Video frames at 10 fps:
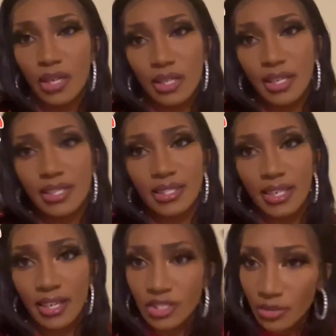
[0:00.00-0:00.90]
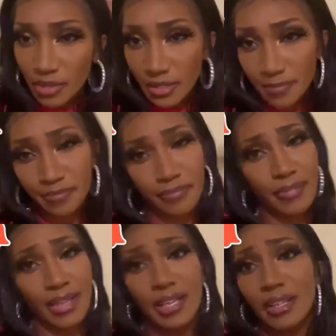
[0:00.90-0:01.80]
things of that nature. But
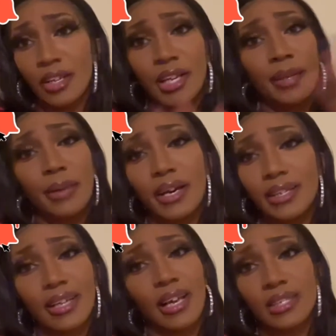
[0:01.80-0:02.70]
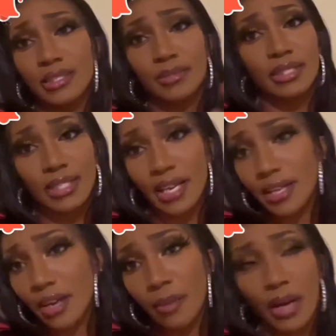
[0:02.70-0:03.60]
anybody that has something to
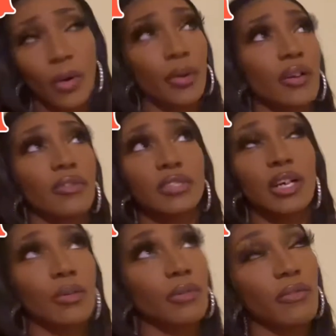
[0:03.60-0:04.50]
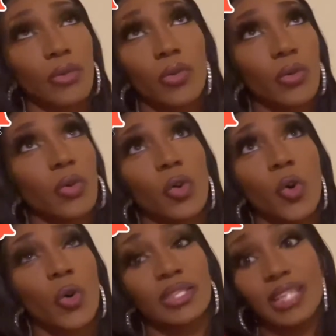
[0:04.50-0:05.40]
say about whatever's on the
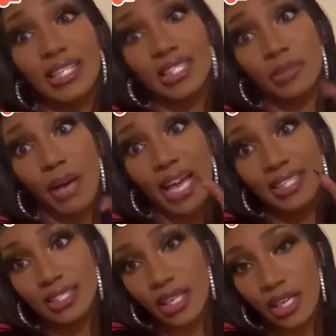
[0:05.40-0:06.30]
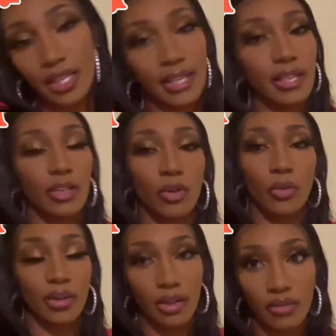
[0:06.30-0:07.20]
floor, or it's not spotless clean or
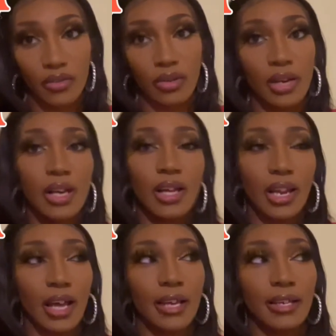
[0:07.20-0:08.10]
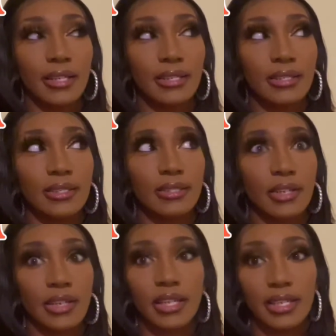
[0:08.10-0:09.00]
whatever, like,
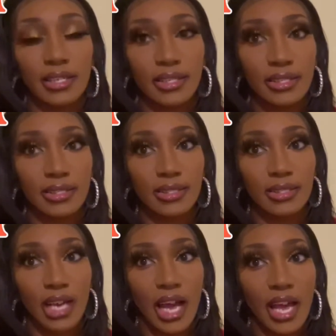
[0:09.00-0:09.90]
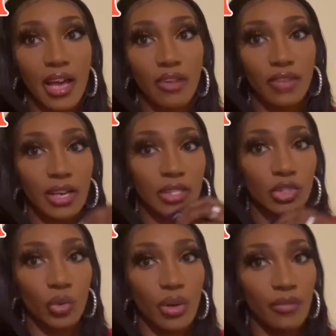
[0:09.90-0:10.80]
they're kids. I have a
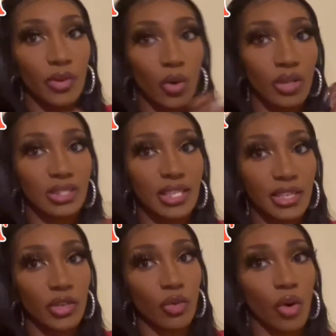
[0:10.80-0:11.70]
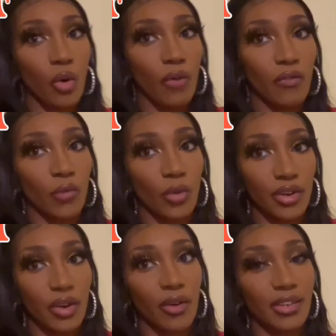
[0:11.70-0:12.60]
12-year-old, a 10-year-old, a
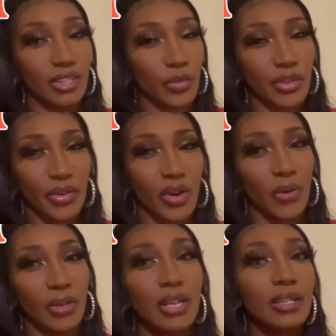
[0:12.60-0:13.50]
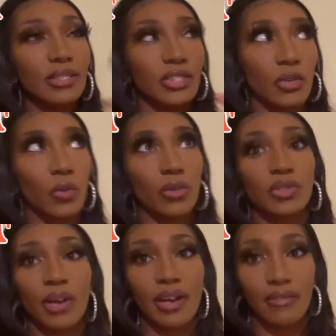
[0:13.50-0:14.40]
4-year-old, and a 3-year-old. They're going
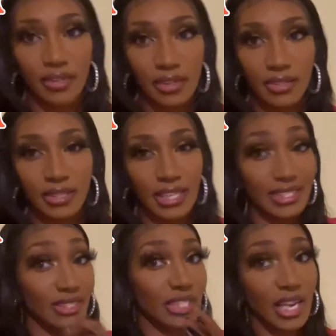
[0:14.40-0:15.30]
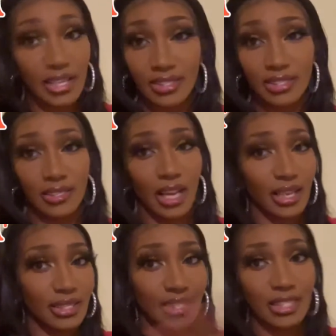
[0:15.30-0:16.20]
to have fun in their childhood.
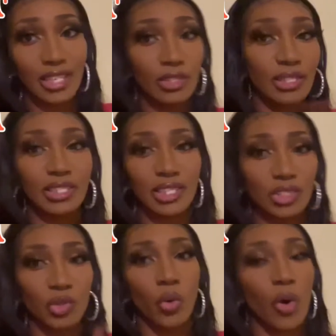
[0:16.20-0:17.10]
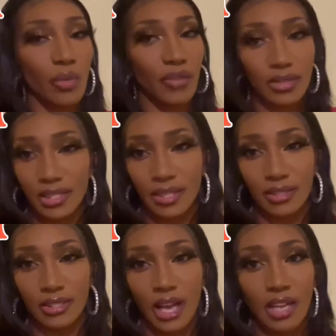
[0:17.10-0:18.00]
Like, that's what's wrong with folks now.
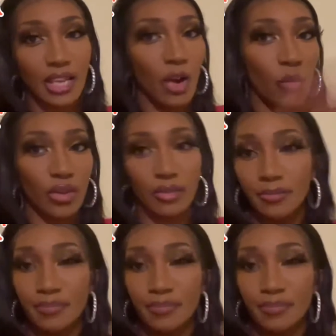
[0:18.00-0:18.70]
Y'all wanna